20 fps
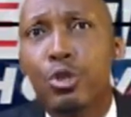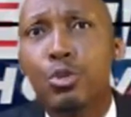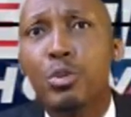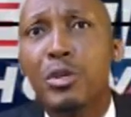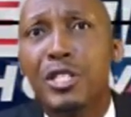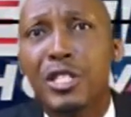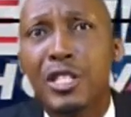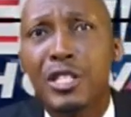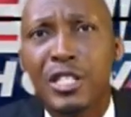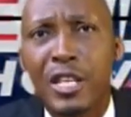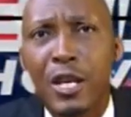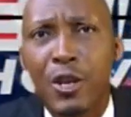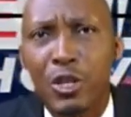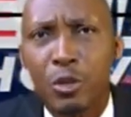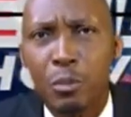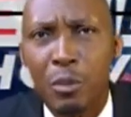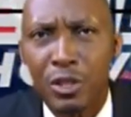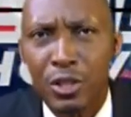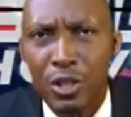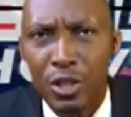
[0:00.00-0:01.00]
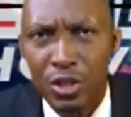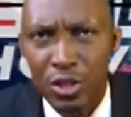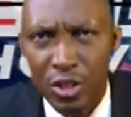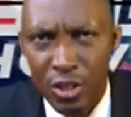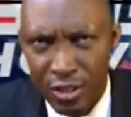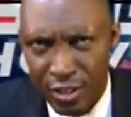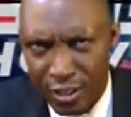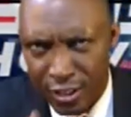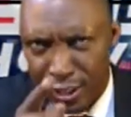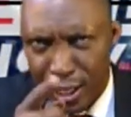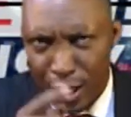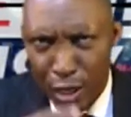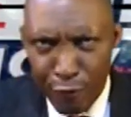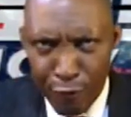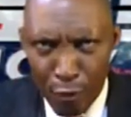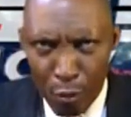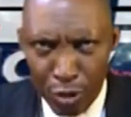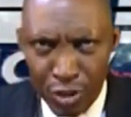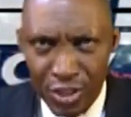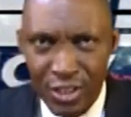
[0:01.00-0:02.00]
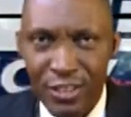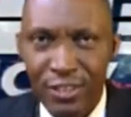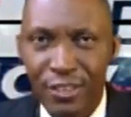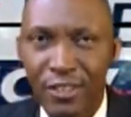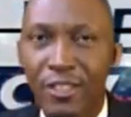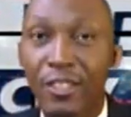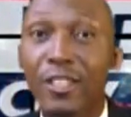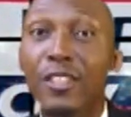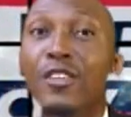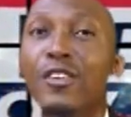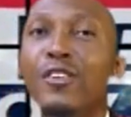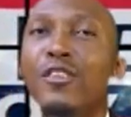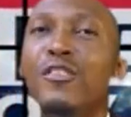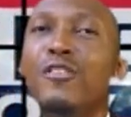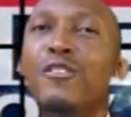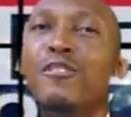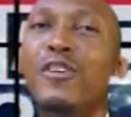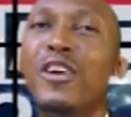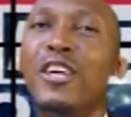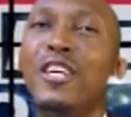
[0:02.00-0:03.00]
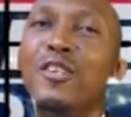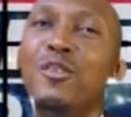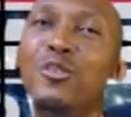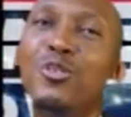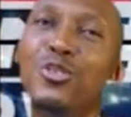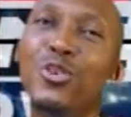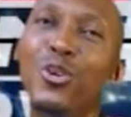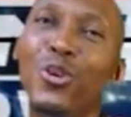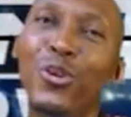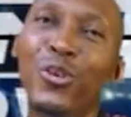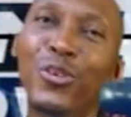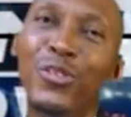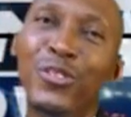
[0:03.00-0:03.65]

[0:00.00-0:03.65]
Tweet it. Send us a message. Thank you for watching Fake News Show.